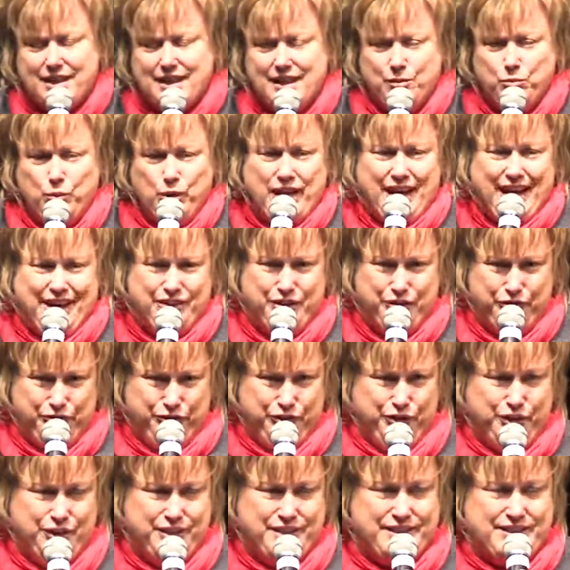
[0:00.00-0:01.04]
We had
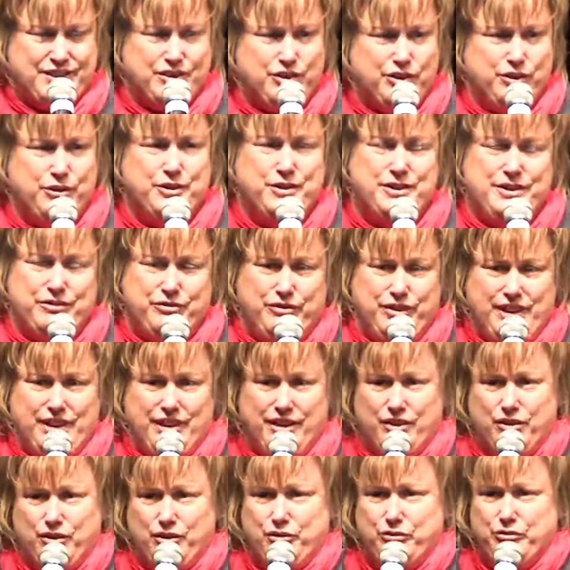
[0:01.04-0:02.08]
the first use of
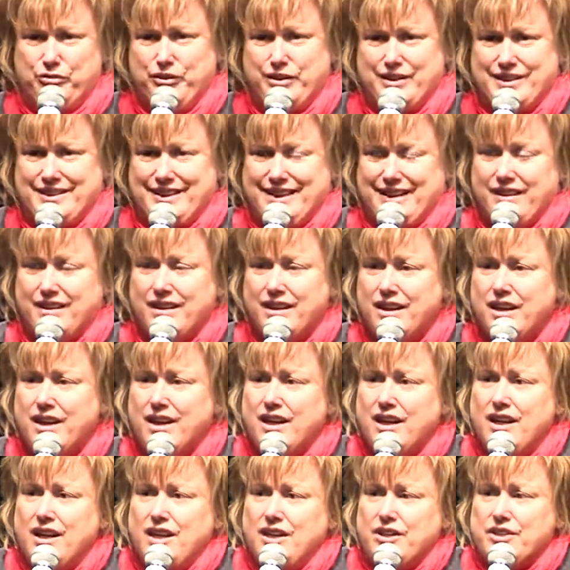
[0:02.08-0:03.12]
video conferencing
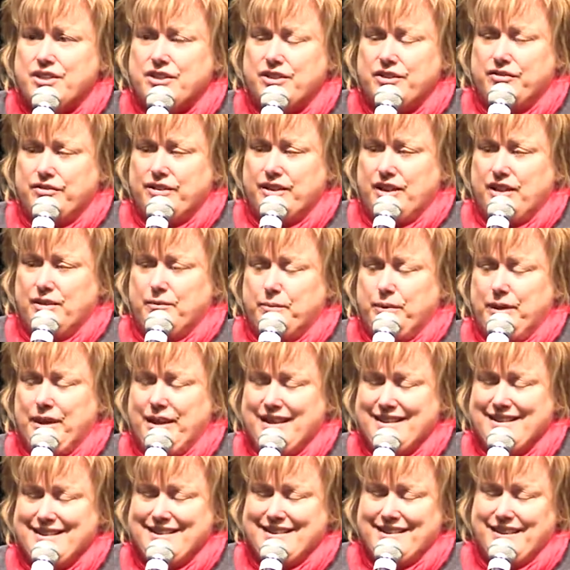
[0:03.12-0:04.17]
to develop
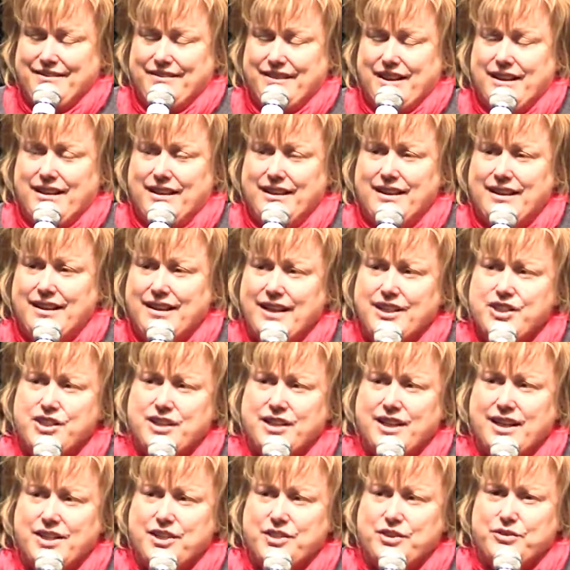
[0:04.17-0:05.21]
and deliver
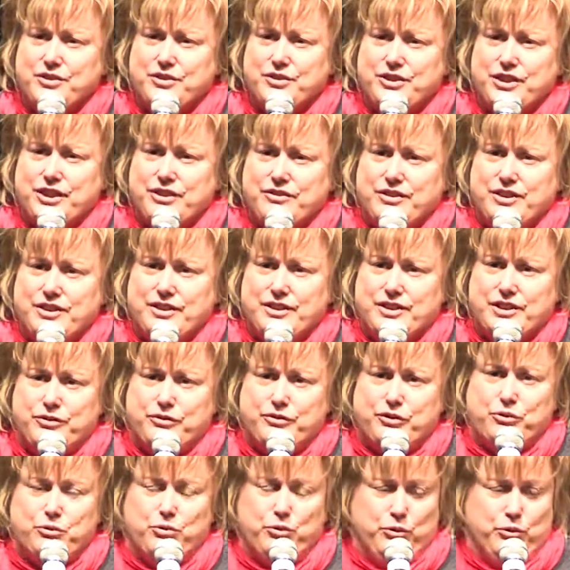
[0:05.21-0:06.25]
educational services
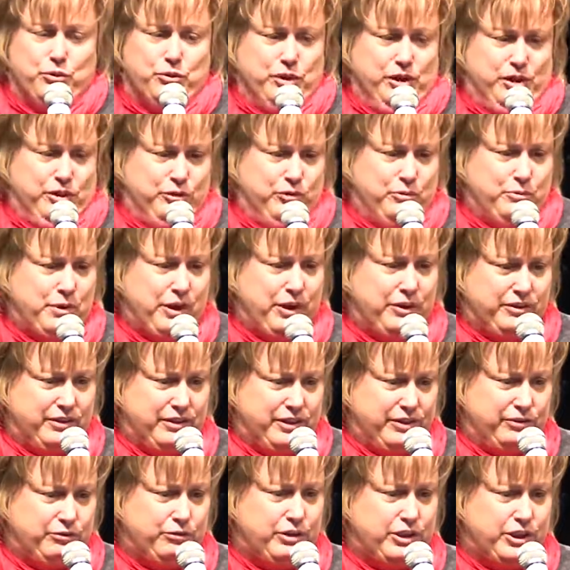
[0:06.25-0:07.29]
for rural and remote
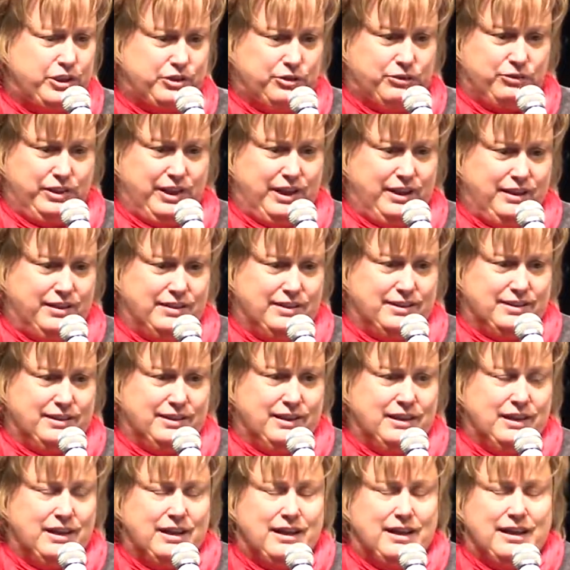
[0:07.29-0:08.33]
and regional kids
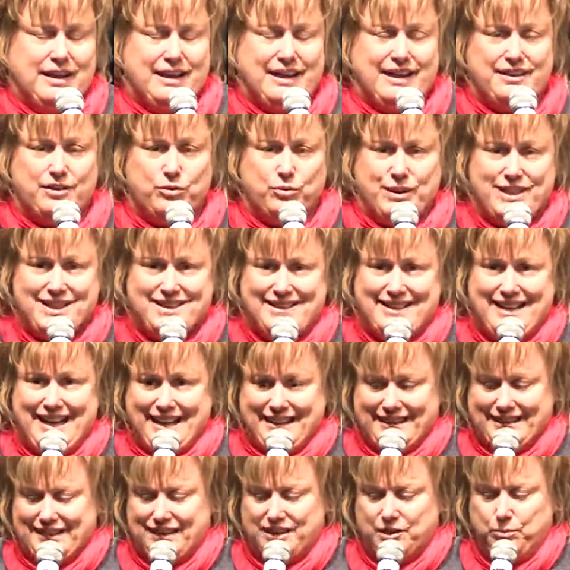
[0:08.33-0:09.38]
in the Western
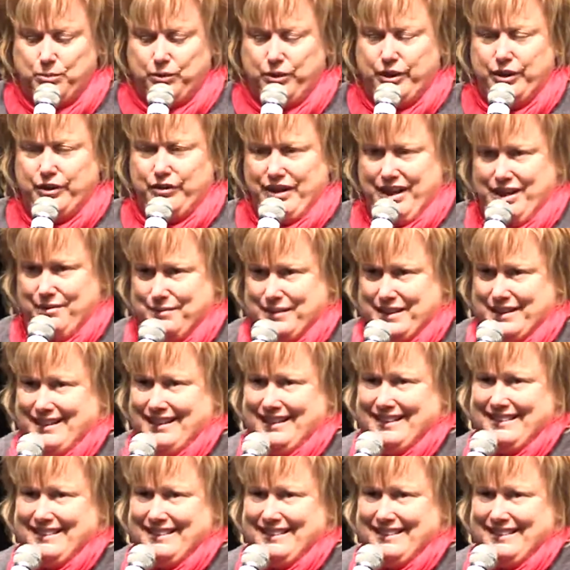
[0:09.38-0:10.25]
Access programs